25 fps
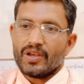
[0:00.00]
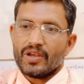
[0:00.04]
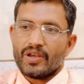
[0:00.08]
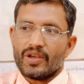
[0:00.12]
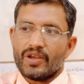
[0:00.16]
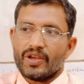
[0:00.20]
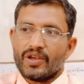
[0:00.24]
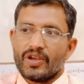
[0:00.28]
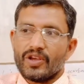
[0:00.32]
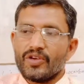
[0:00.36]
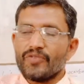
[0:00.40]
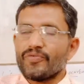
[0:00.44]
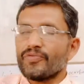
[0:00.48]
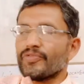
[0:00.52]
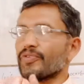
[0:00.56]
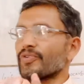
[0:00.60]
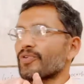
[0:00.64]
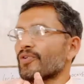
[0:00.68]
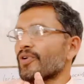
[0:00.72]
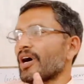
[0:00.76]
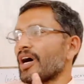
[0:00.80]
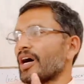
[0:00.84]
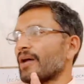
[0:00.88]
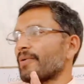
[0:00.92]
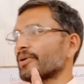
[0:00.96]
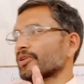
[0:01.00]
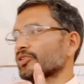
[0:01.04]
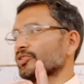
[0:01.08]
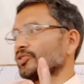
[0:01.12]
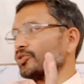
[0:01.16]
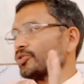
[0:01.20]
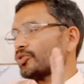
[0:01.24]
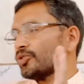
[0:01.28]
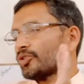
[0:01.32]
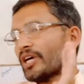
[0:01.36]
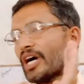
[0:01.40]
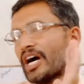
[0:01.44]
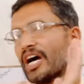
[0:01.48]
If you have a 2
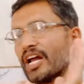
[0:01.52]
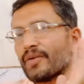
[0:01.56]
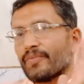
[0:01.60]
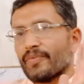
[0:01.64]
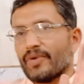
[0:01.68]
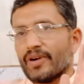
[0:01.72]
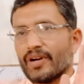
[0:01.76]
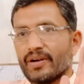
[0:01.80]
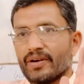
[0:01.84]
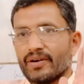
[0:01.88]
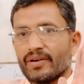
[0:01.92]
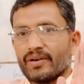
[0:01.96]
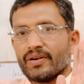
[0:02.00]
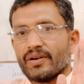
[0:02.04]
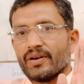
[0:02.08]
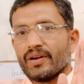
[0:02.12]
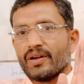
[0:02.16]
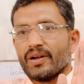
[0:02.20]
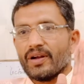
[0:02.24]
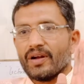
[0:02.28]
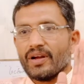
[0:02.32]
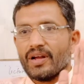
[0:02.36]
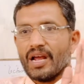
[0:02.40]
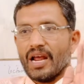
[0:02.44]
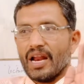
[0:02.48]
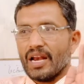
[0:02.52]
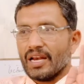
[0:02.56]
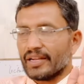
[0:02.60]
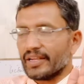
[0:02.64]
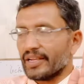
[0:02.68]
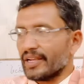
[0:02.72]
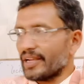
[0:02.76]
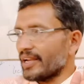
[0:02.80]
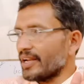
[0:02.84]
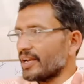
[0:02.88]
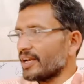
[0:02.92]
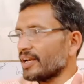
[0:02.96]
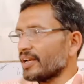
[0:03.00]
carbon
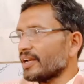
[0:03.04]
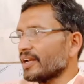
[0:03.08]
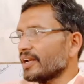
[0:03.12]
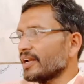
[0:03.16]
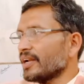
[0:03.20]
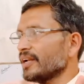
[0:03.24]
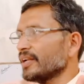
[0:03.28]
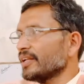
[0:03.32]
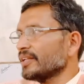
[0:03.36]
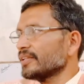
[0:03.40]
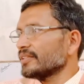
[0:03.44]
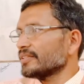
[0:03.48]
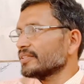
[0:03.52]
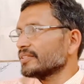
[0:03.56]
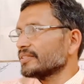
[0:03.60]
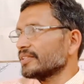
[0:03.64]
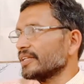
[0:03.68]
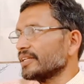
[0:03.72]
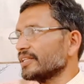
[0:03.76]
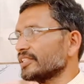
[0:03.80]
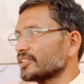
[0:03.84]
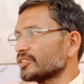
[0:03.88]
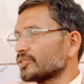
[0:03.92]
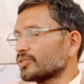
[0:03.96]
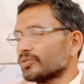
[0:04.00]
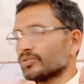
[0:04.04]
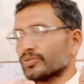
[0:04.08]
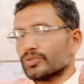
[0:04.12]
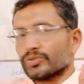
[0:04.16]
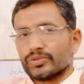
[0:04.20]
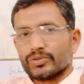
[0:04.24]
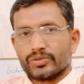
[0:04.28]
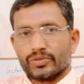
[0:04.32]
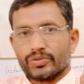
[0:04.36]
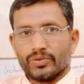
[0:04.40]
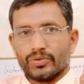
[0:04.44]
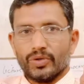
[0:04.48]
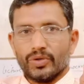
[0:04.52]
alkane, then it's
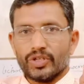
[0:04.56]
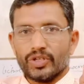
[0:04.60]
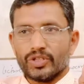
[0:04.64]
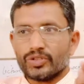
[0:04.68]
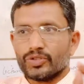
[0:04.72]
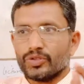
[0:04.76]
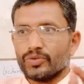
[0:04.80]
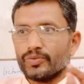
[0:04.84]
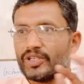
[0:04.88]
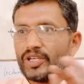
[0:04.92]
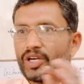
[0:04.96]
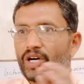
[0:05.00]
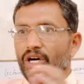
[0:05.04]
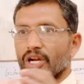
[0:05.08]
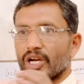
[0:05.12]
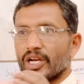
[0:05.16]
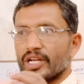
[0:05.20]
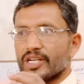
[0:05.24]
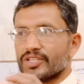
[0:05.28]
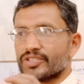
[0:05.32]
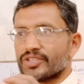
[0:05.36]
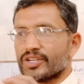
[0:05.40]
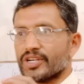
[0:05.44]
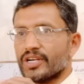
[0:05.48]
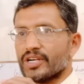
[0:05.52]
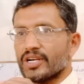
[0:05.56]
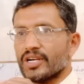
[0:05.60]
going to be called as a